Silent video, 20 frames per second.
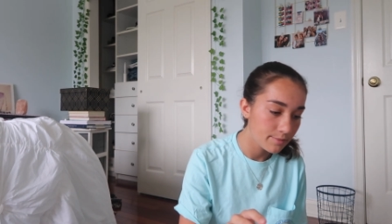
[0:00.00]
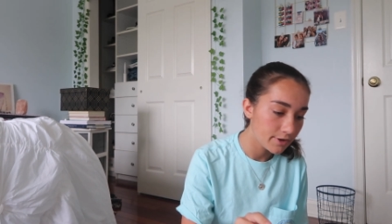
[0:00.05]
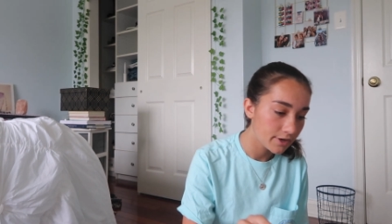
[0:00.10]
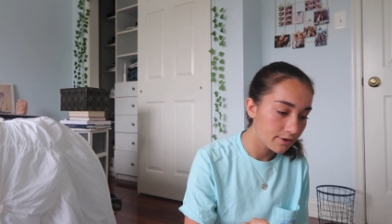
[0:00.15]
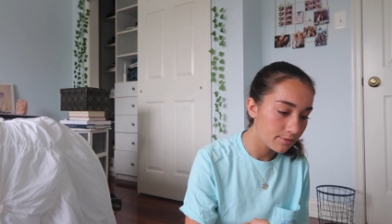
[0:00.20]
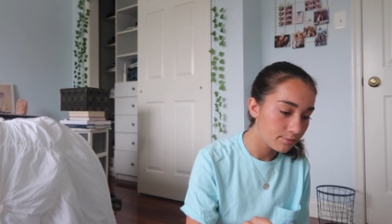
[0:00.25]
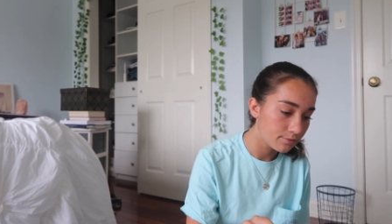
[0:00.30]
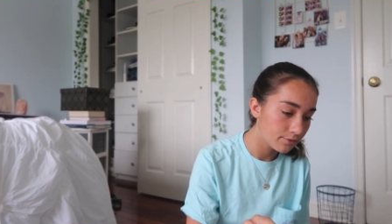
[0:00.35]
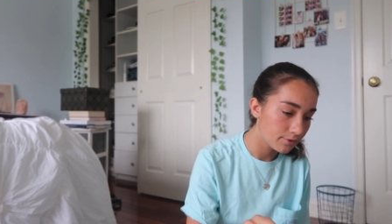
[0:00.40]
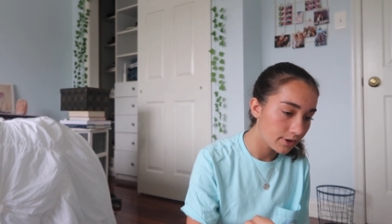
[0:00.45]
but
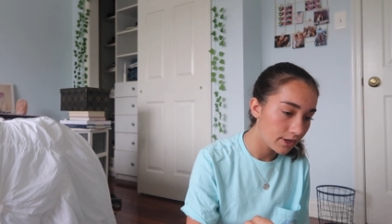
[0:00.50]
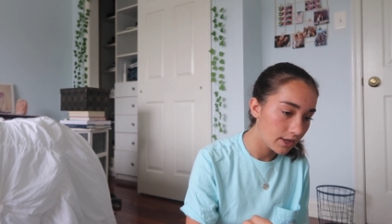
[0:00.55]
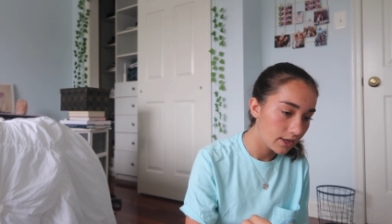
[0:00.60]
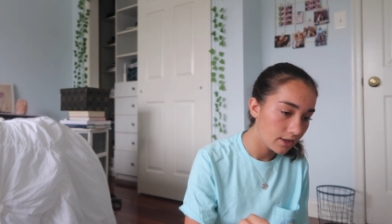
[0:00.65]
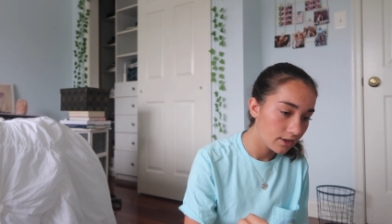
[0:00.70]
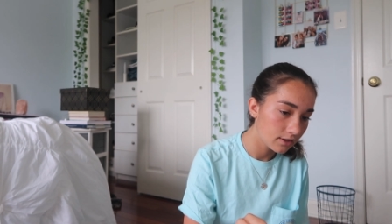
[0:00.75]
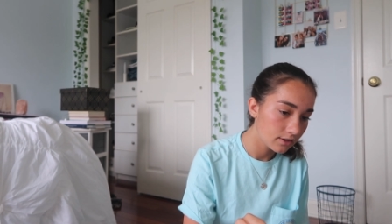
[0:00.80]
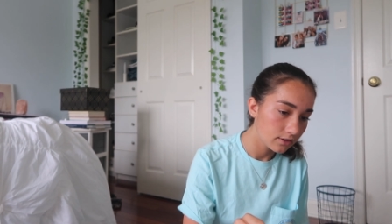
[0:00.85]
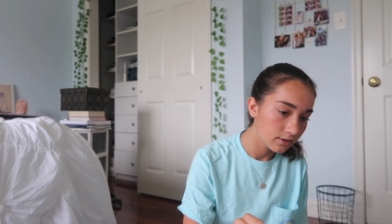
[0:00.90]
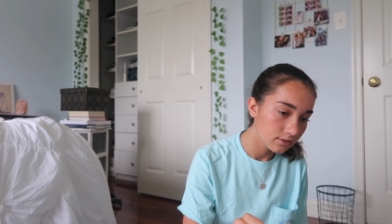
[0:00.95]
I'll
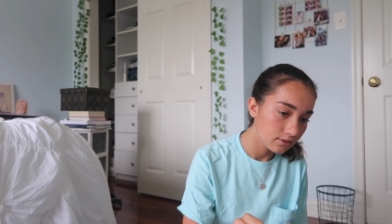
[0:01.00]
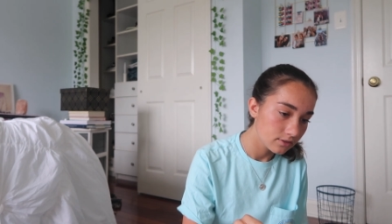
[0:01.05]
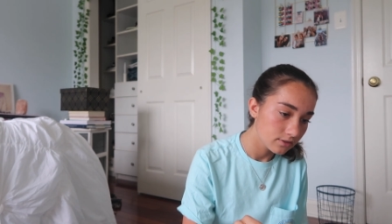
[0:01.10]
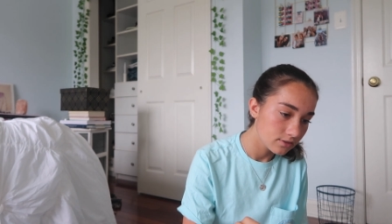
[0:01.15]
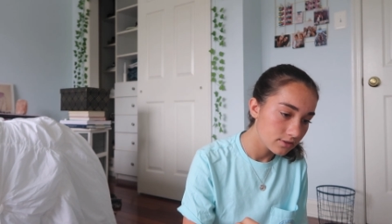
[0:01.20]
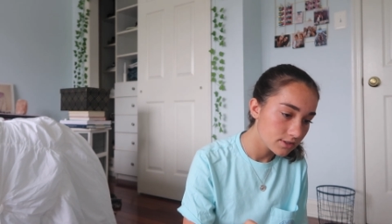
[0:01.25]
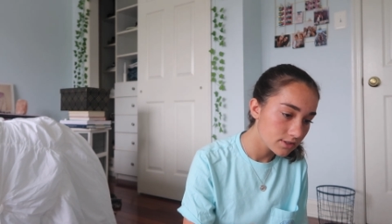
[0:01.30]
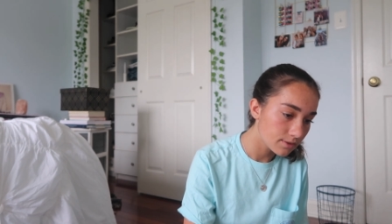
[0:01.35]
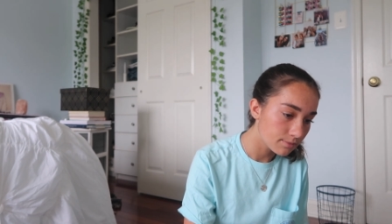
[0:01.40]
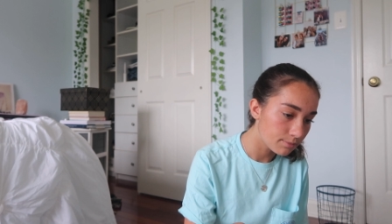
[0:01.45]
bring
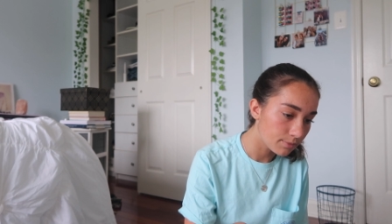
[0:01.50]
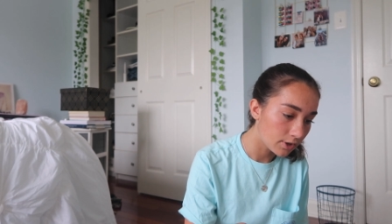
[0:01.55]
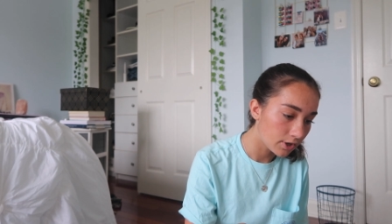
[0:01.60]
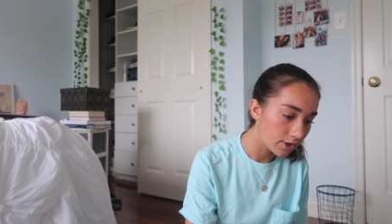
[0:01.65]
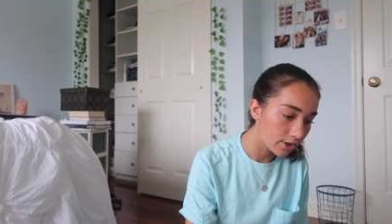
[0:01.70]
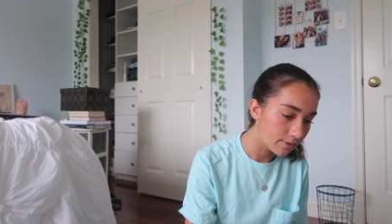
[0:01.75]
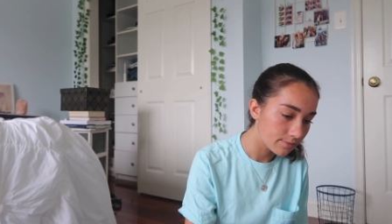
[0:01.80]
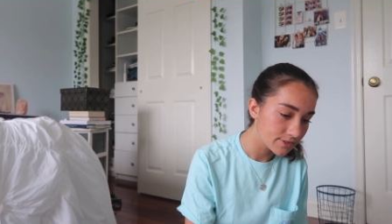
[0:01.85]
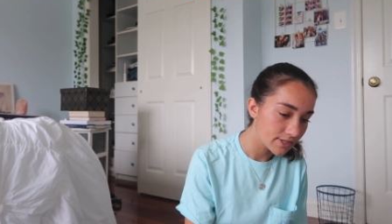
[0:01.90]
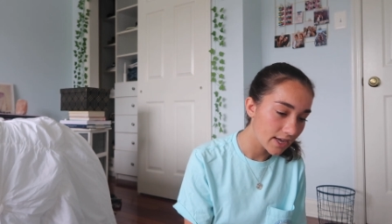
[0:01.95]
some
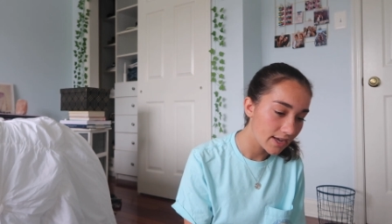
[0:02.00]
bottoms.